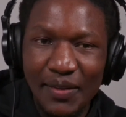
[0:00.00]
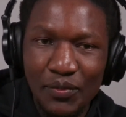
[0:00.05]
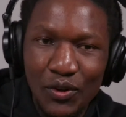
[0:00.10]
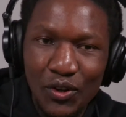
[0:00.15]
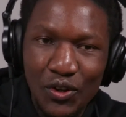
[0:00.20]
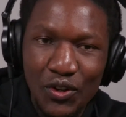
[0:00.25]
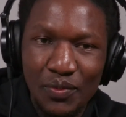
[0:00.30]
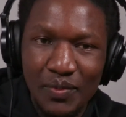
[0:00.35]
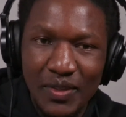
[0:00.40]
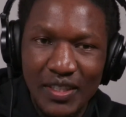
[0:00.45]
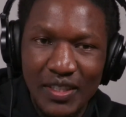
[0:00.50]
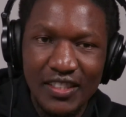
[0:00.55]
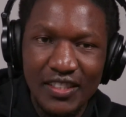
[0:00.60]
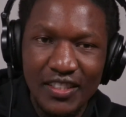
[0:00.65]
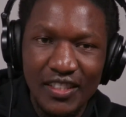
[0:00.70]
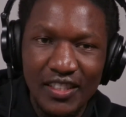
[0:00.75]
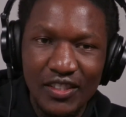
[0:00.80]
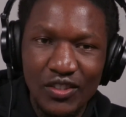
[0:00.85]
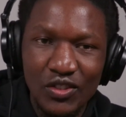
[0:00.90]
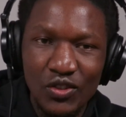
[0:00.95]
documents
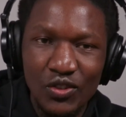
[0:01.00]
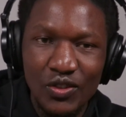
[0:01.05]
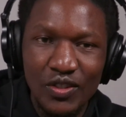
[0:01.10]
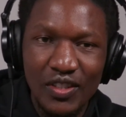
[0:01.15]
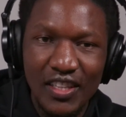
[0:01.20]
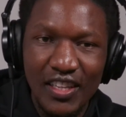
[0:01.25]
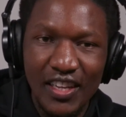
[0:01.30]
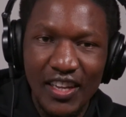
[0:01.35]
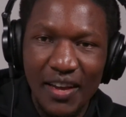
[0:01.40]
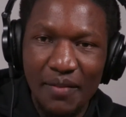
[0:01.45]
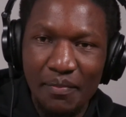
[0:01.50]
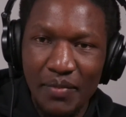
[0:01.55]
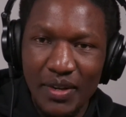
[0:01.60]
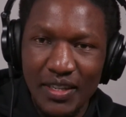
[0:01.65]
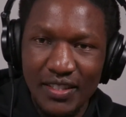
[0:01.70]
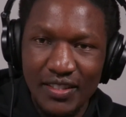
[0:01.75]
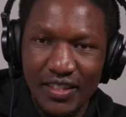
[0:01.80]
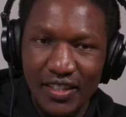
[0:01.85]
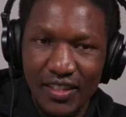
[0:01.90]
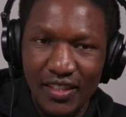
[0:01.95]
to the
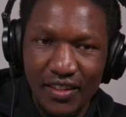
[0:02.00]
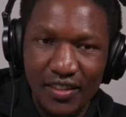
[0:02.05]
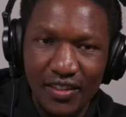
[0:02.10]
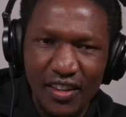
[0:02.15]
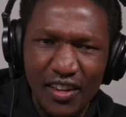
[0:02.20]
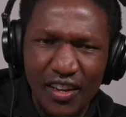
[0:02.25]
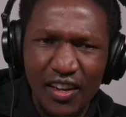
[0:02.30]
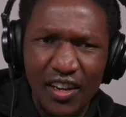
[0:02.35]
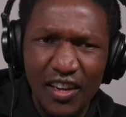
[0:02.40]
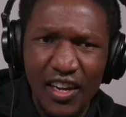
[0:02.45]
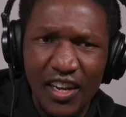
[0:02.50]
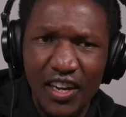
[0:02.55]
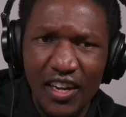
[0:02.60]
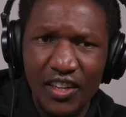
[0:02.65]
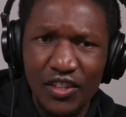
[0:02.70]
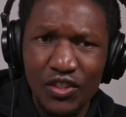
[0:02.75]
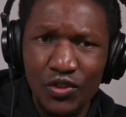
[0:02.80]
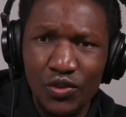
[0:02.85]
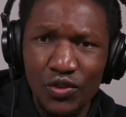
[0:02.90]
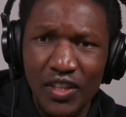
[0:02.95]
embassy,
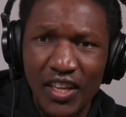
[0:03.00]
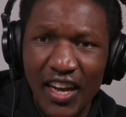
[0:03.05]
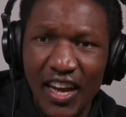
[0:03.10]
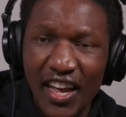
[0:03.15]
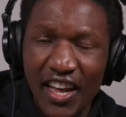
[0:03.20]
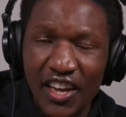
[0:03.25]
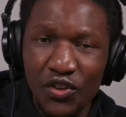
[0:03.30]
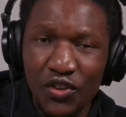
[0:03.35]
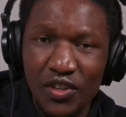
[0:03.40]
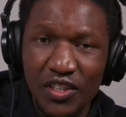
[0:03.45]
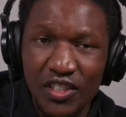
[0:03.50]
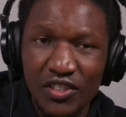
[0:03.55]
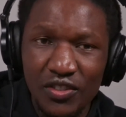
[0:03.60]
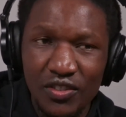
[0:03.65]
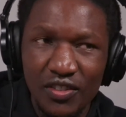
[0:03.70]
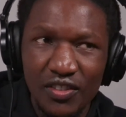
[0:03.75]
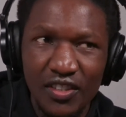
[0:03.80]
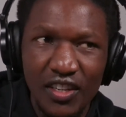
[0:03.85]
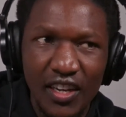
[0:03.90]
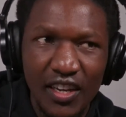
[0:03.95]
to the higher
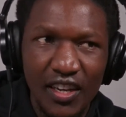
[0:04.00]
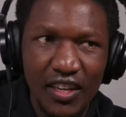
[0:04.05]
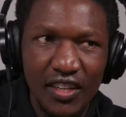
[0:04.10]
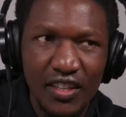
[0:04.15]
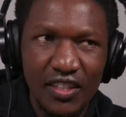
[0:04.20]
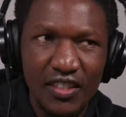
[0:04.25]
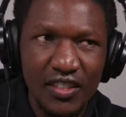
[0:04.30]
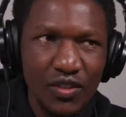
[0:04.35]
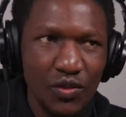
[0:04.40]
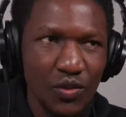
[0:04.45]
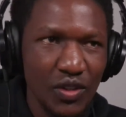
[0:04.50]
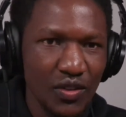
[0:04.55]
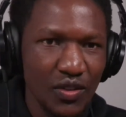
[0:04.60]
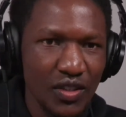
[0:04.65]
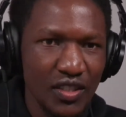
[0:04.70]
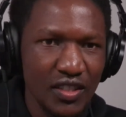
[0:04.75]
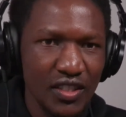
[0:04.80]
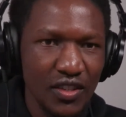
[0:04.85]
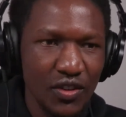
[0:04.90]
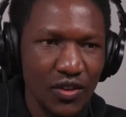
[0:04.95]
education, what
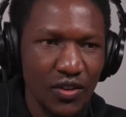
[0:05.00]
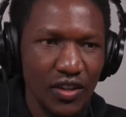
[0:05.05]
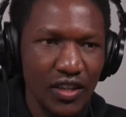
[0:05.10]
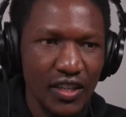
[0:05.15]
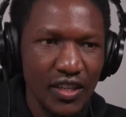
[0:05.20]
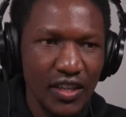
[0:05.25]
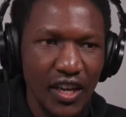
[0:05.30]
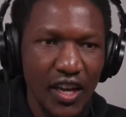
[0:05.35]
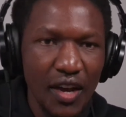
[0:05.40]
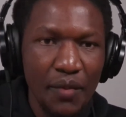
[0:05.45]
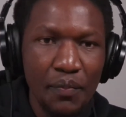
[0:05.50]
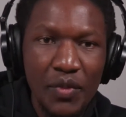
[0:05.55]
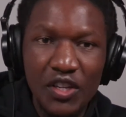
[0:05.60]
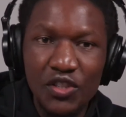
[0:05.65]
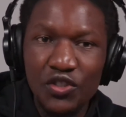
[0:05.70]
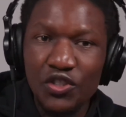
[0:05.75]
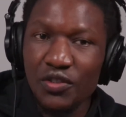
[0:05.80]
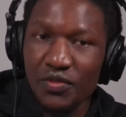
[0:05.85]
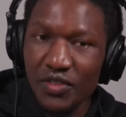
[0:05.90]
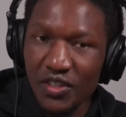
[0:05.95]
is it called?
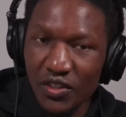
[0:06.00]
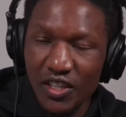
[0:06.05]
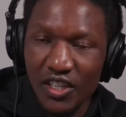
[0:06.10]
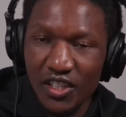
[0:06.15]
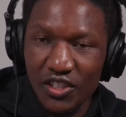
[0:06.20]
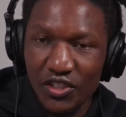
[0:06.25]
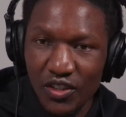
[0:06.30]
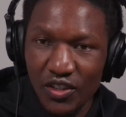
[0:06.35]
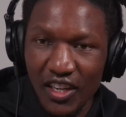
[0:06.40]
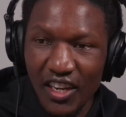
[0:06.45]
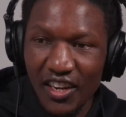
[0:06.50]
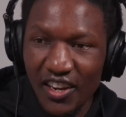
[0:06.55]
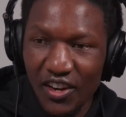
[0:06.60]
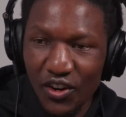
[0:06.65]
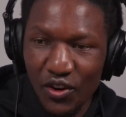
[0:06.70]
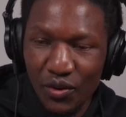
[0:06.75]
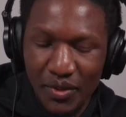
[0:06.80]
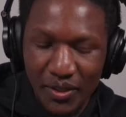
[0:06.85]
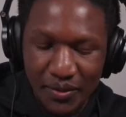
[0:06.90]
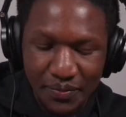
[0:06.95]
Ministry of Education in
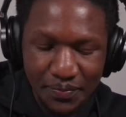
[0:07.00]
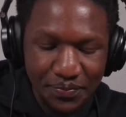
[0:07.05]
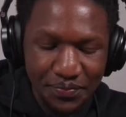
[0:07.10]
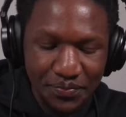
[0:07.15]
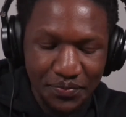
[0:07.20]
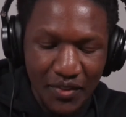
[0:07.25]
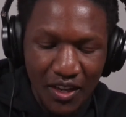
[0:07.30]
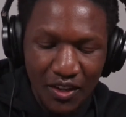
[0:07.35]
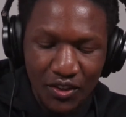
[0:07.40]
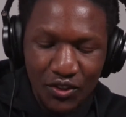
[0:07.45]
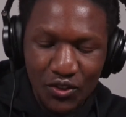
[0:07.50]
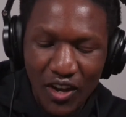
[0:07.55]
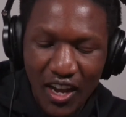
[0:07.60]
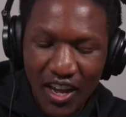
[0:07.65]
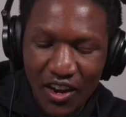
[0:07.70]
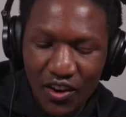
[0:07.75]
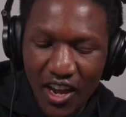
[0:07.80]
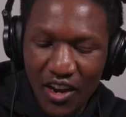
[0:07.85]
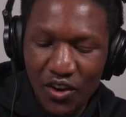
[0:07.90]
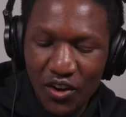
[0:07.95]
Nairobi. So
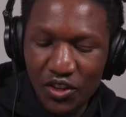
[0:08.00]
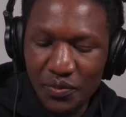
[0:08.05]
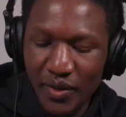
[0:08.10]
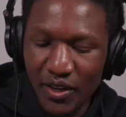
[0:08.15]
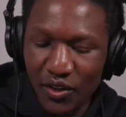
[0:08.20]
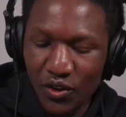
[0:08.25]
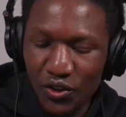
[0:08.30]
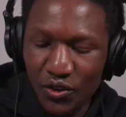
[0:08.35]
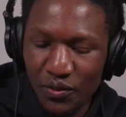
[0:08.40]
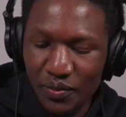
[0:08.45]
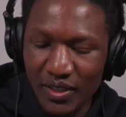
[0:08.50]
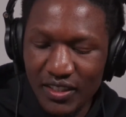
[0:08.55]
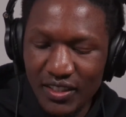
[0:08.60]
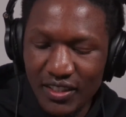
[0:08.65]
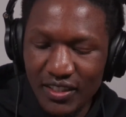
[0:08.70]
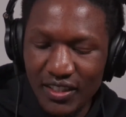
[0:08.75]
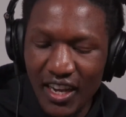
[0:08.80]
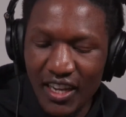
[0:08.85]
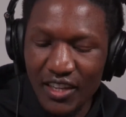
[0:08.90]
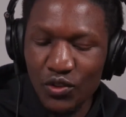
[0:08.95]
I wrote my documents,
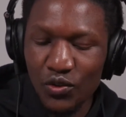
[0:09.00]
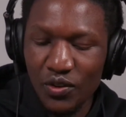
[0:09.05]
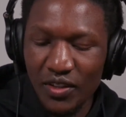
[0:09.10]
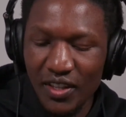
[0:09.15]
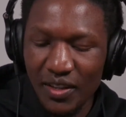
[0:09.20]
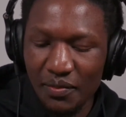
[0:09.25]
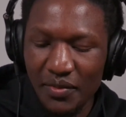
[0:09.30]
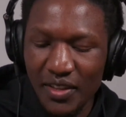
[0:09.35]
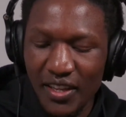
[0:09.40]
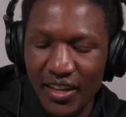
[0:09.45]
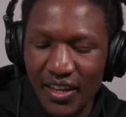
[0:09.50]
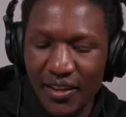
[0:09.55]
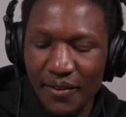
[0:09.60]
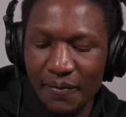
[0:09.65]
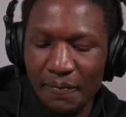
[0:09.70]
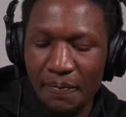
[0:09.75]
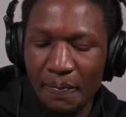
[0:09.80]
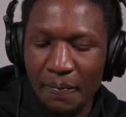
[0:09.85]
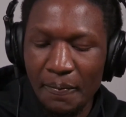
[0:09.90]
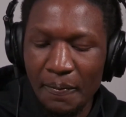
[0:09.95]
I took them there,
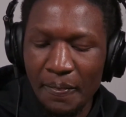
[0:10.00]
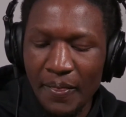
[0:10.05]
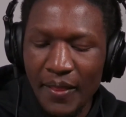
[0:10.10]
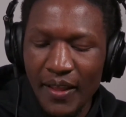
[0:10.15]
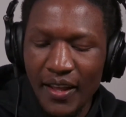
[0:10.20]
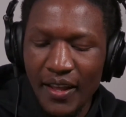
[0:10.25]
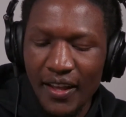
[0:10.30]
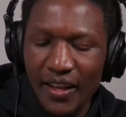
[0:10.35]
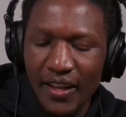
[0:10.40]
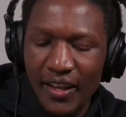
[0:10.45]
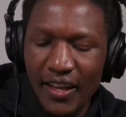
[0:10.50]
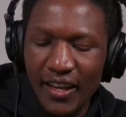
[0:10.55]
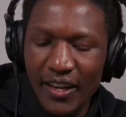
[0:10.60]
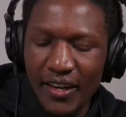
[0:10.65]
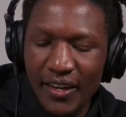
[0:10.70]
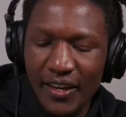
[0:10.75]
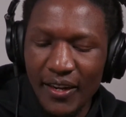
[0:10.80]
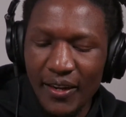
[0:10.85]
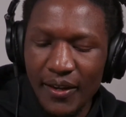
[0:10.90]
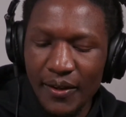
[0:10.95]

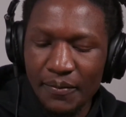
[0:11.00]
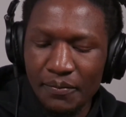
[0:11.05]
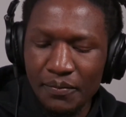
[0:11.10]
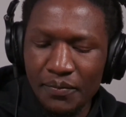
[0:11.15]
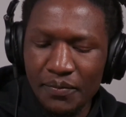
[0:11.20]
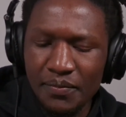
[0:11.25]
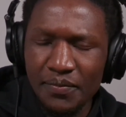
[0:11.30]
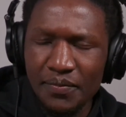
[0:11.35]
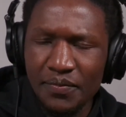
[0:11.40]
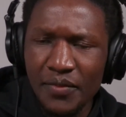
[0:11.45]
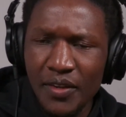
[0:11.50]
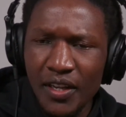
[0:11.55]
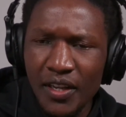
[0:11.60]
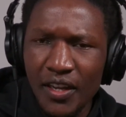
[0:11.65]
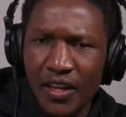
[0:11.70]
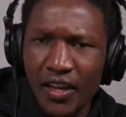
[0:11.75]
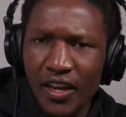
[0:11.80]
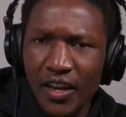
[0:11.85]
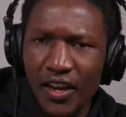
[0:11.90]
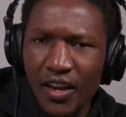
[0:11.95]
and
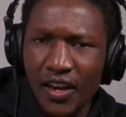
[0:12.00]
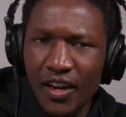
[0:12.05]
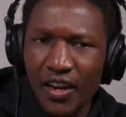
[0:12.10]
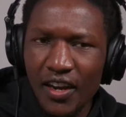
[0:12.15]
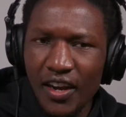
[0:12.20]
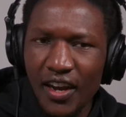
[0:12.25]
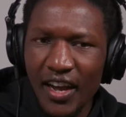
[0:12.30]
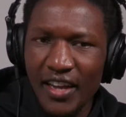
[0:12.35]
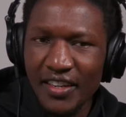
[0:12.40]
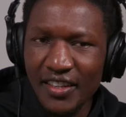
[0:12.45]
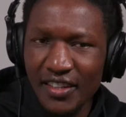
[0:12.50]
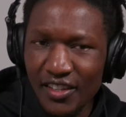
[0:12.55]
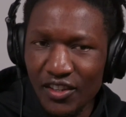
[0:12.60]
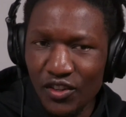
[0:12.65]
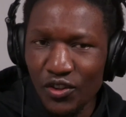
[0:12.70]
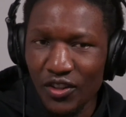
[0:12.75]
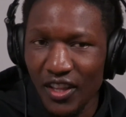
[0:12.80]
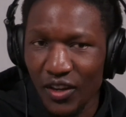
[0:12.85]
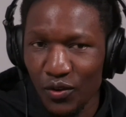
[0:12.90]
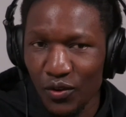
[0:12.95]
I didn't know
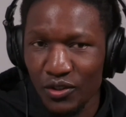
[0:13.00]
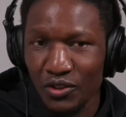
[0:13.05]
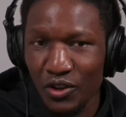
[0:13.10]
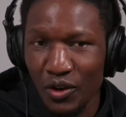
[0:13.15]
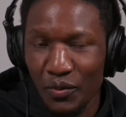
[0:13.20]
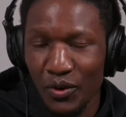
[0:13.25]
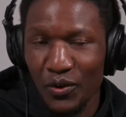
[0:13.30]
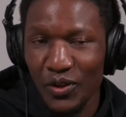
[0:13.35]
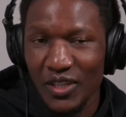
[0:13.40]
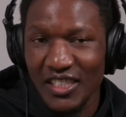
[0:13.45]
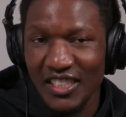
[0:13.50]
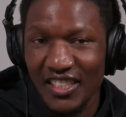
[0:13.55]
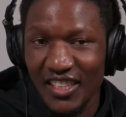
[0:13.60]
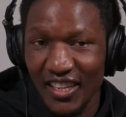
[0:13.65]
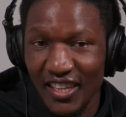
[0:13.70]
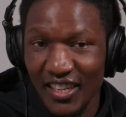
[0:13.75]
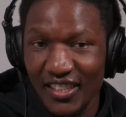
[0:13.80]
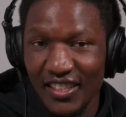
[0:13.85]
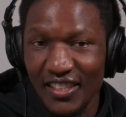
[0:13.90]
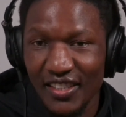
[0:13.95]
there was Commonwealth
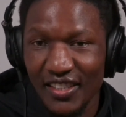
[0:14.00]
Shared.